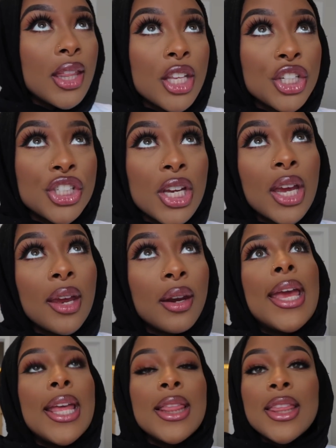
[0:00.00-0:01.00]
in the shade,
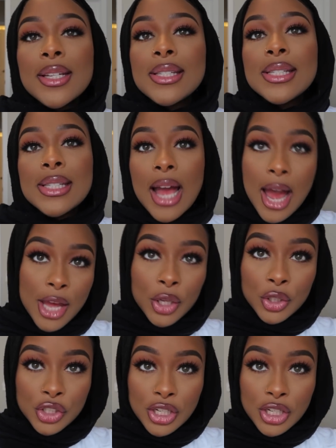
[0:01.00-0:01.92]
in the style